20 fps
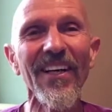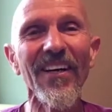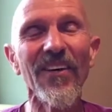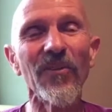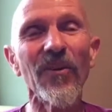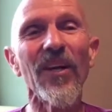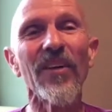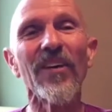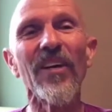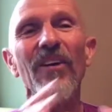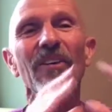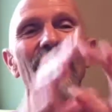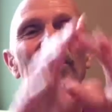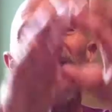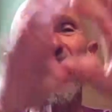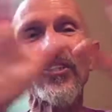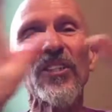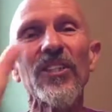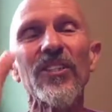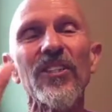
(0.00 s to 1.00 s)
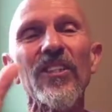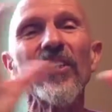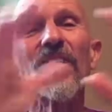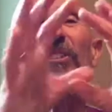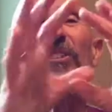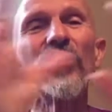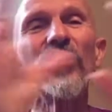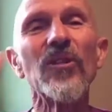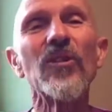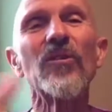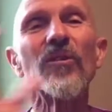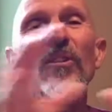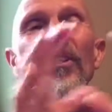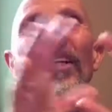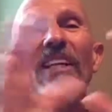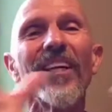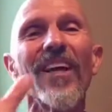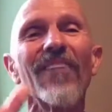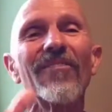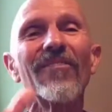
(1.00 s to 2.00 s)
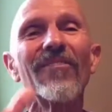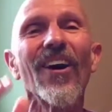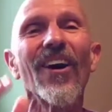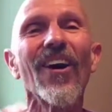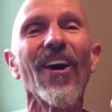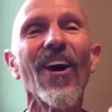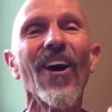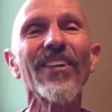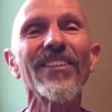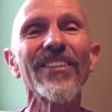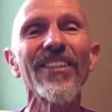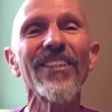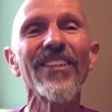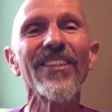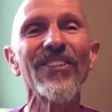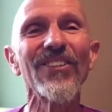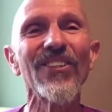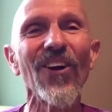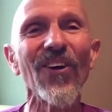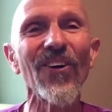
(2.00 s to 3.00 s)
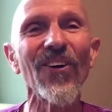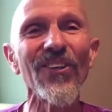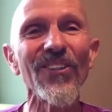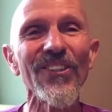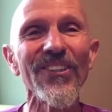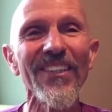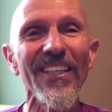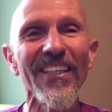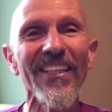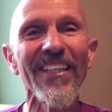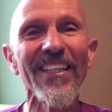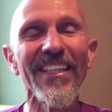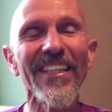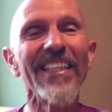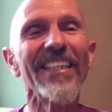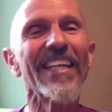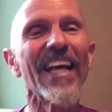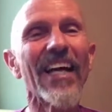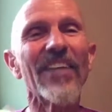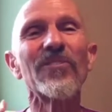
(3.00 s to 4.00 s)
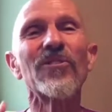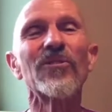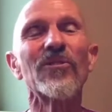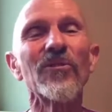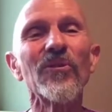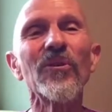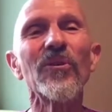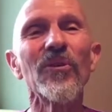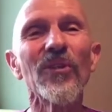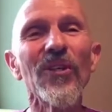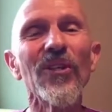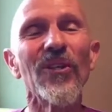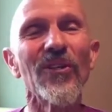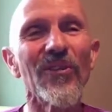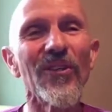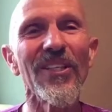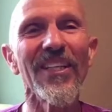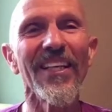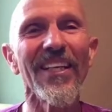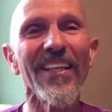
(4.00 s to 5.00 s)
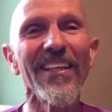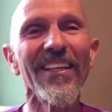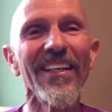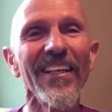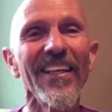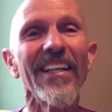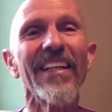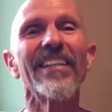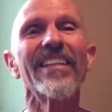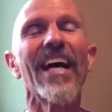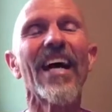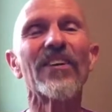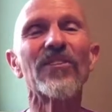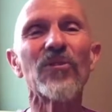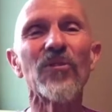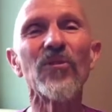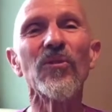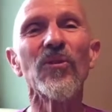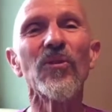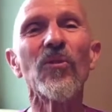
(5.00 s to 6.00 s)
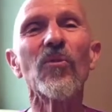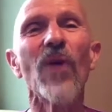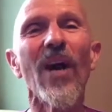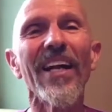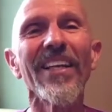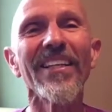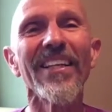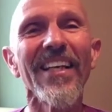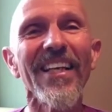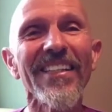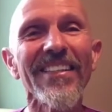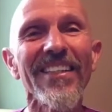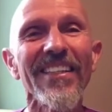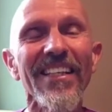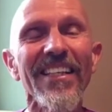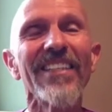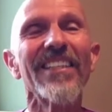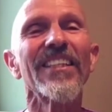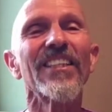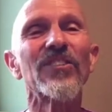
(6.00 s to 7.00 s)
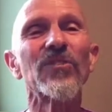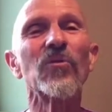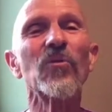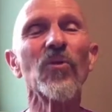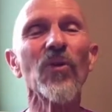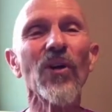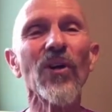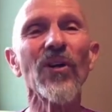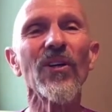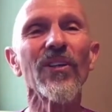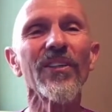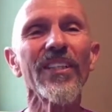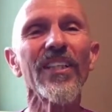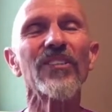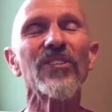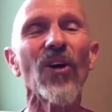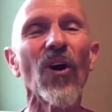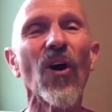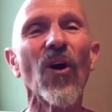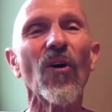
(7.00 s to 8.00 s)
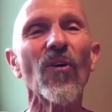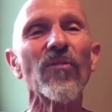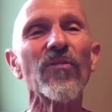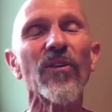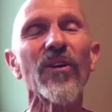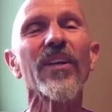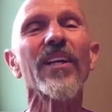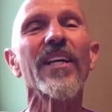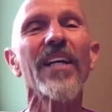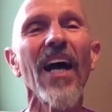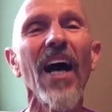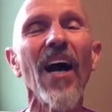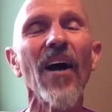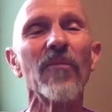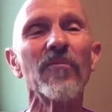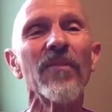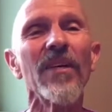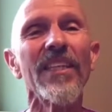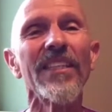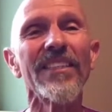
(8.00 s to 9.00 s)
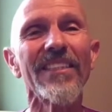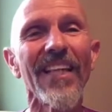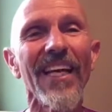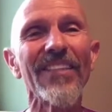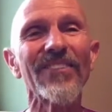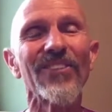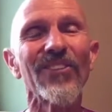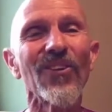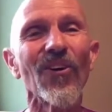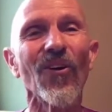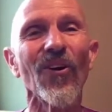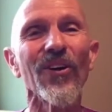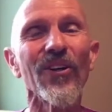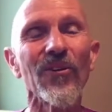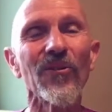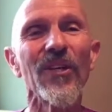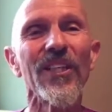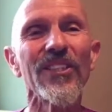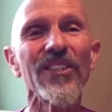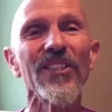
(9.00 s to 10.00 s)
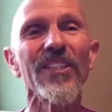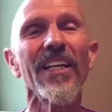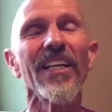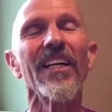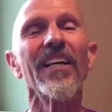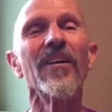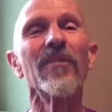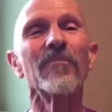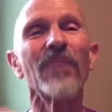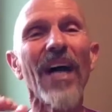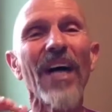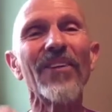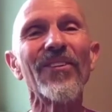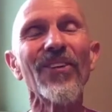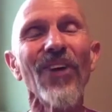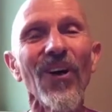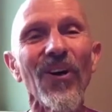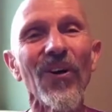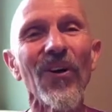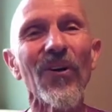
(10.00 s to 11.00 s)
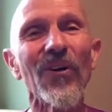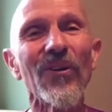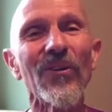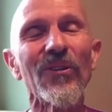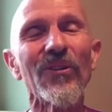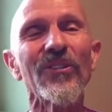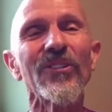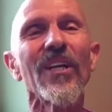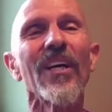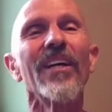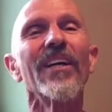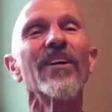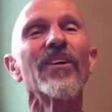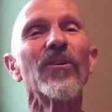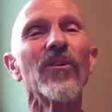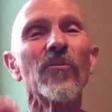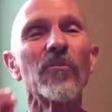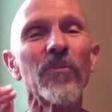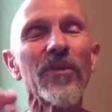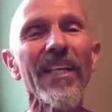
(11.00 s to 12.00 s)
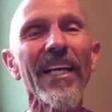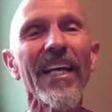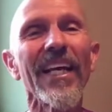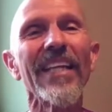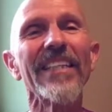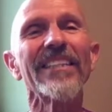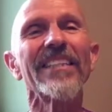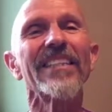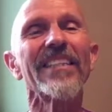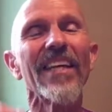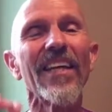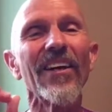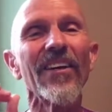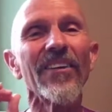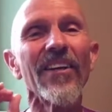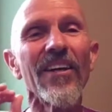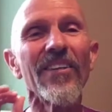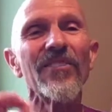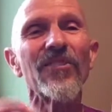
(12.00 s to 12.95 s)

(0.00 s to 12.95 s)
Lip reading: where there is just this union of our hearts and souls? In that true union, in that true oneness, this world is overcome, says Lord Krishna, by those who place their